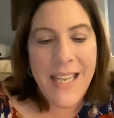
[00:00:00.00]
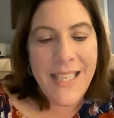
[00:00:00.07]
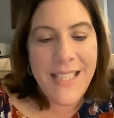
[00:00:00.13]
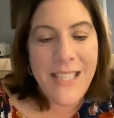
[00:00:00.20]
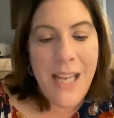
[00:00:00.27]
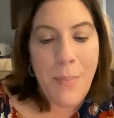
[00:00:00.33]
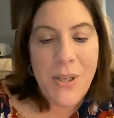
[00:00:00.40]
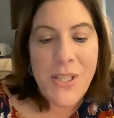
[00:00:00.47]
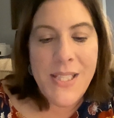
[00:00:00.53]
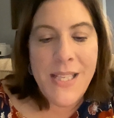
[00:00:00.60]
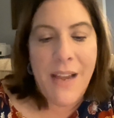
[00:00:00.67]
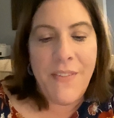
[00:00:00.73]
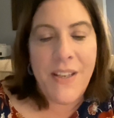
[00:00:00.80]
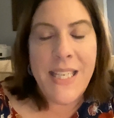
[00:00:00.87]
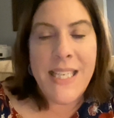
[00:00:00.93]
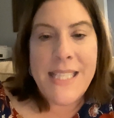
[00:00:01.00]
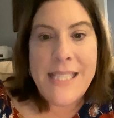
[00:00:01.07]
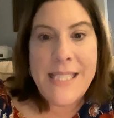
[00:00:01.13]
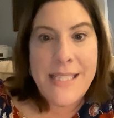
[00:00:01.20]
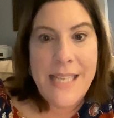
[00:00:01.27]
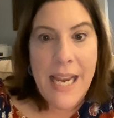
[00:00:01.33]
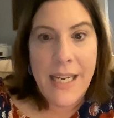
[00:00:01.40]
Number 7,
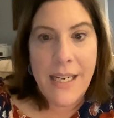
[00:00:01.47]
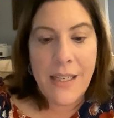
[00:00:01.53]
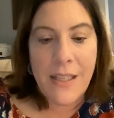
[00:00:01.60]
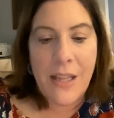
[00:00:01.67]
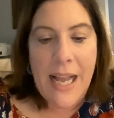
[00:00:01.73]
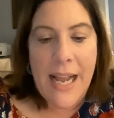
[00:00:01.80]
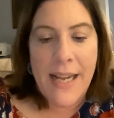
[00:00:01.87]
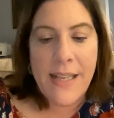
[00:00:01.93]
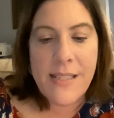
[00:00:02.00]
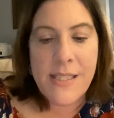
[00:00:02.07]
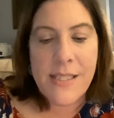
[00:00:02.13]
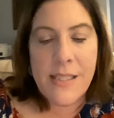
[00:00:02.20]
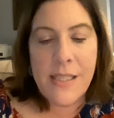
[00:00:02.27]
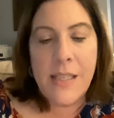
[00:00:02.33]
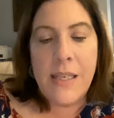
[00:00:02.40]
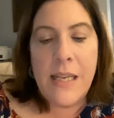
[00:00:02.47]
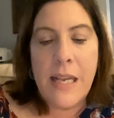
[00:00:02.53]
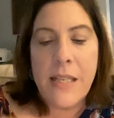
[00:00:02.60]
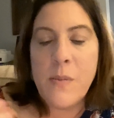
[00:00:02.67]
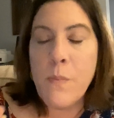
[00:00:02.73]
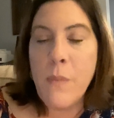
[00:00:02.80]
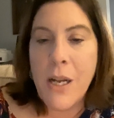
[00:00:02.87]
stay in class
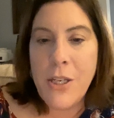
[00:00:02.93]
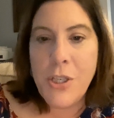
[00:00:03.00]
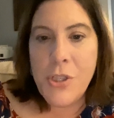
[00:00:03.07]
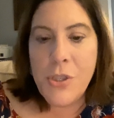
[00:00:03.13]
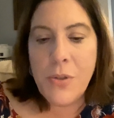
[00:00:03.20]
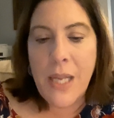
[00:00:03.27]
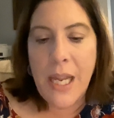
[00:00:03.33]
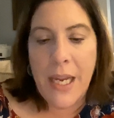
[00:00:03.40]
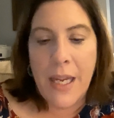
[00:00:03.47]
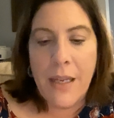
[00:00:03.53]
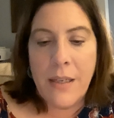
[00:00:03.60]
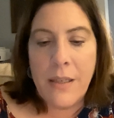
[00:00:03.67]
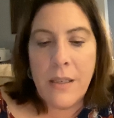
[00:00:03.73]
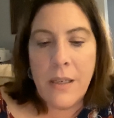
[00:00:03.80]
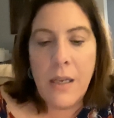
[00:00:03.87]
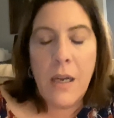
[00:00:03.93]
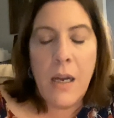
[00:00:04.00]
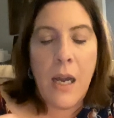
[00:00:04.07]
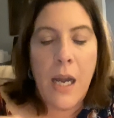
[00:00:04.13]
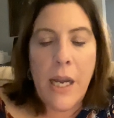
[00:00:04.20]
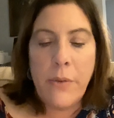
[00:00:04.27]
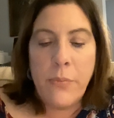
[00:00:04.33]
as much as you can.
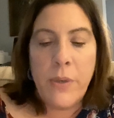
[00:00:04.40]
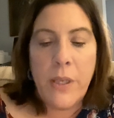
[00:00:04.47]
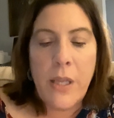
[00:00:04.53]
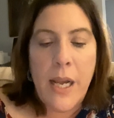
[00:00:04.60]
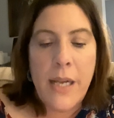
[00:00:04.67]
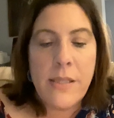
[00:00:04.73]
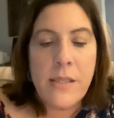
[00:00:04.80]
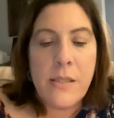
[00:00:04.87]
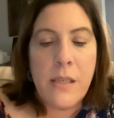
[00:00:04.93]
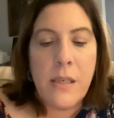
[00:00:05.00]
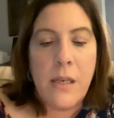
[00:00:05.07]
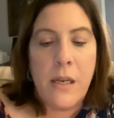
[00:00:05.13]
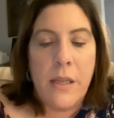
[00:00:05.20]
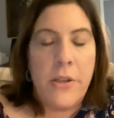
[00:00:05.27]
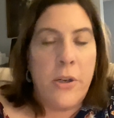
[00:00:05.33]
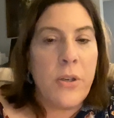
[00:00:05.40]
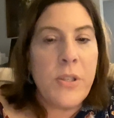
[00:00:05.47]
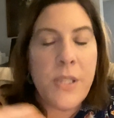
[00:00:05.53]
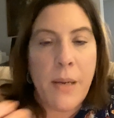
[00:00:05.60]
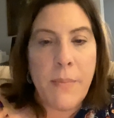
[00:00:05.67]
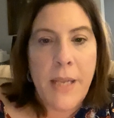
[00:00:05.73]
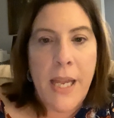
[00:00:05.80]
I realize there are
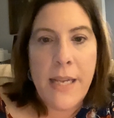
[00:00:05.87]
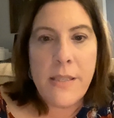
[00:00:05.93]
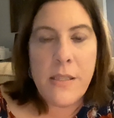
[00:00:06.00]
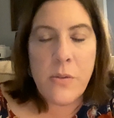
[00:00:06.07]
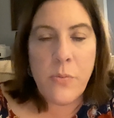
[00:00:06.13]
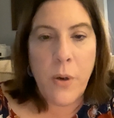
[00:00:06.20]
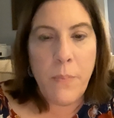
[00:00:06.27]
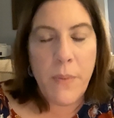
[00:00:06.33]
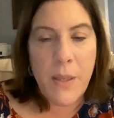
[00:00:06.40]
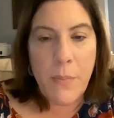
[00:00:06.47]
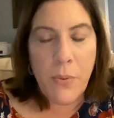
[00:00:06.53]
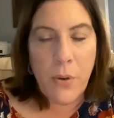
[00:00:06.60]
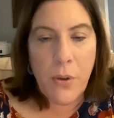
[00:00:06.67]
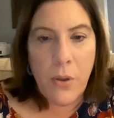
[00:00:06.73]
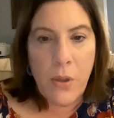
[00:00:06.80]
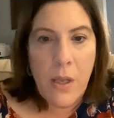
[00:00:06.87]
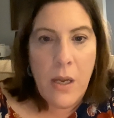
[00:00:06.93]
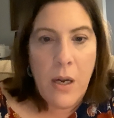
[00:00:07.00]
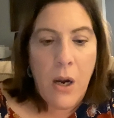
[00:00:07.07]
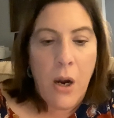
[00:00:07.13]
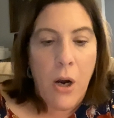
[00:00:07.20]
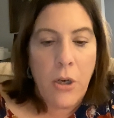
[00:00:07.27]
some cases where people
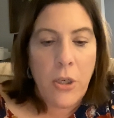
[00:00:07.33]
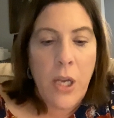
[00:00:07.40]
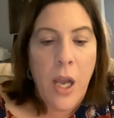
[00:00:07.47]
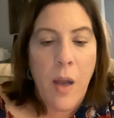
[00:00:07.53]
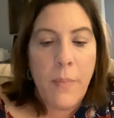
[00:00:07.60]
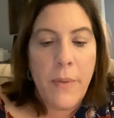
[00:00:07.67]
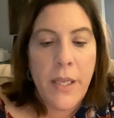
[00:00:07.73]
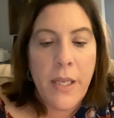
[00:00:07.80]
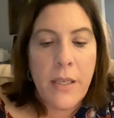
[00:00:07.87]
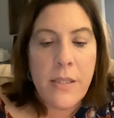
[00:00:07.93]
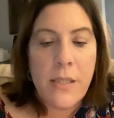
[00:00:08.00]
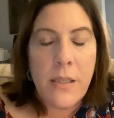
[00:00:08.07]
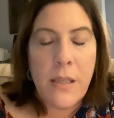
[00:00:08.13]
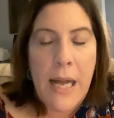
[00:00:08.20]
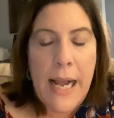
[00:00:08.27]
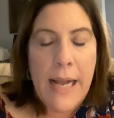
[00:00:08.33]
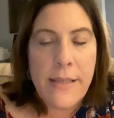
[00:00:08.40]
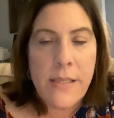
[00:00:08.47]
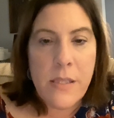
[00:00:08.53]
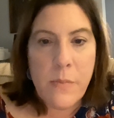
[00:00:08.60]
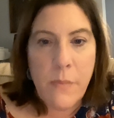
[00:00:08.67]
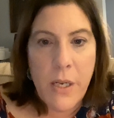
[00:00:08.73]
are coming to
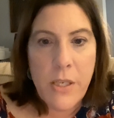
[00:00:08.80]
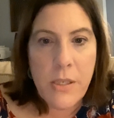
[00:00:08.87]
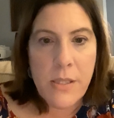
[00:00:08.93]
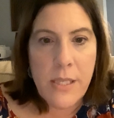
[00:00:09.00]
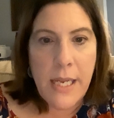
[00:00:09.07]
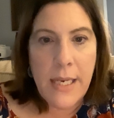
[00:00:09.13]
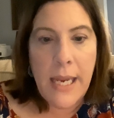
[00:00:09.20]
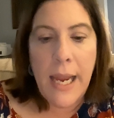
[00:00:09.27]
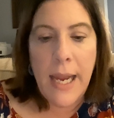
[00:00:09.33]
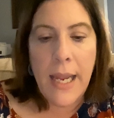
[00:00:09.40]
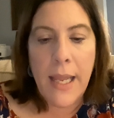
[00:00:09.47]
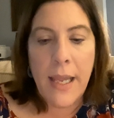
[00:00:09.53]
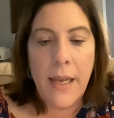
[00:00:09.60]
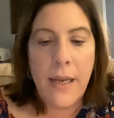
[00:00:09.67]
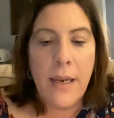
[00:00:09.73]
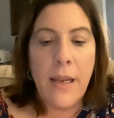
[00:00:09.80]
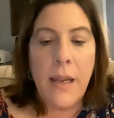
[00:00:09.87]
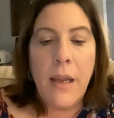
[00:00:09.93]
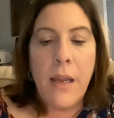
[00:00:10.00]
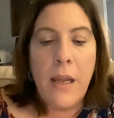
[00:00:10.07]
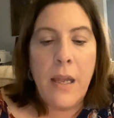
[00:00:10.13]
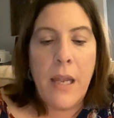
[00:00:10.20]
class as much as they can,
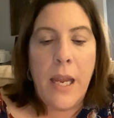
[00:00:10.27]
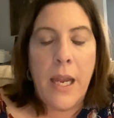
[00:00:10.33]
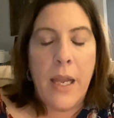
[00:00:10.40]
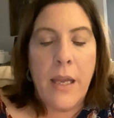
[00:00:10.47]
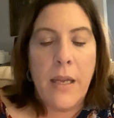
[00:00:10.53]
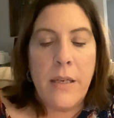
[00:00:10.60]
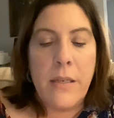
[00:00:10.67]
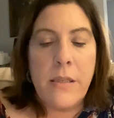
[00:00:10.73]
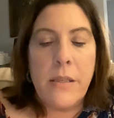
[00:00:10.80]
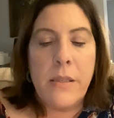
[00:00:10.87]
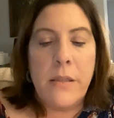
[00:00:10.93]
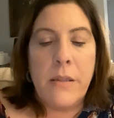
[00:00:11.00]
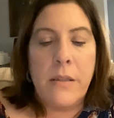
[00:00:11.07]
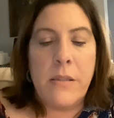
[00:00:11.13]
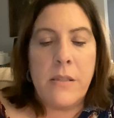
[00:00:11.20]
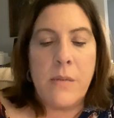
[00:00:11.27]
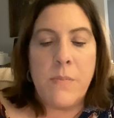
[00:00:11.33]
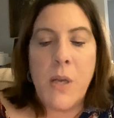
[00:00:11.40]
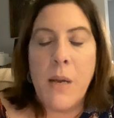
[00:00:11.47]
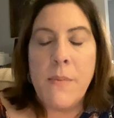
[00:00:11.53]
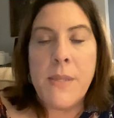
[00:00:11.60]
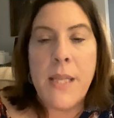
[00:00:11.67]
and
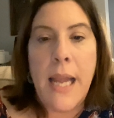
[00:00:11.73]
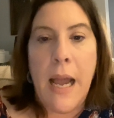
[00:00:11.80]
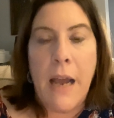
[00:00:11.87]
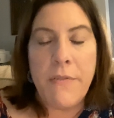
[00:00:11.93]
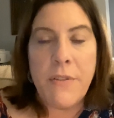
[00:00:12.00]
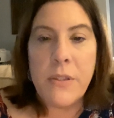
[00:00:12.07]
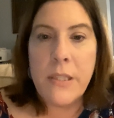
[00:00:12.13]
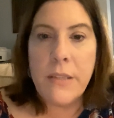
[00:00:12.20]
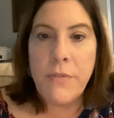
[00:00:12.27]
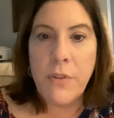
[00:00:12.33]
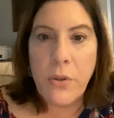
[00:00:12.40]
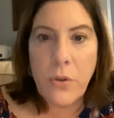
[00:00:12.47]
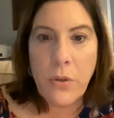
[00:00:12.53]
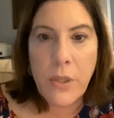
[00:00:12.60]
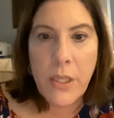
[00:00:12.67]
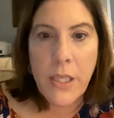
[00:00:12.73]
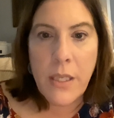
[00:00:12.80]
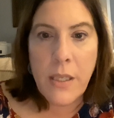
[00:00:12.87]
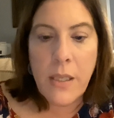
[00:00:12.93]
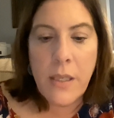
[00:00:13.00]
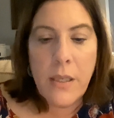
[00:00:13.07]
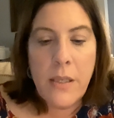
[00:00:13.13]
sometimes they have to leave
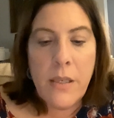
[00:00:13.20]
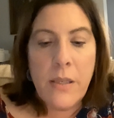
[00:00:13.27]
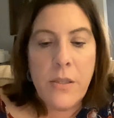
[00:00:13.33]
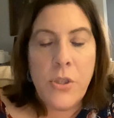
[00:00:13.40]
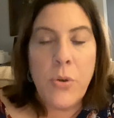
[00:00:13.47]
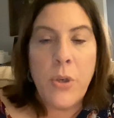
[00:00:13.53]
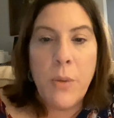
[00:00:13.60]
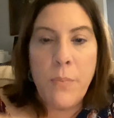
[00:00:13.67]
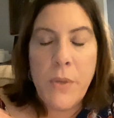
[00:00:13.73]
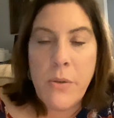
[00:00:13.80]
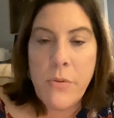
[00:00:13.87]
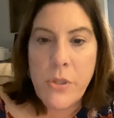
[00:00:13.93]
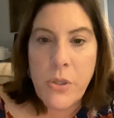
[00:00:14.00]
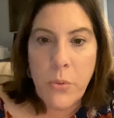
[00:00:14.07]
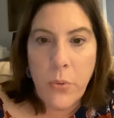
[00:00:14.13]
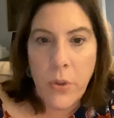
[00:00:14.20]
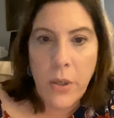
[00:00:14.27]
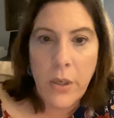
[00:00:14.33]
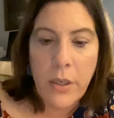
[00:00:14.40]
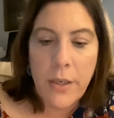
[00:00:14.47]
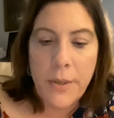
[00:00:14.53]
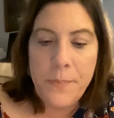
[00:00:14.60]
early to commute to
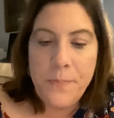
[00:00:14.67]
work,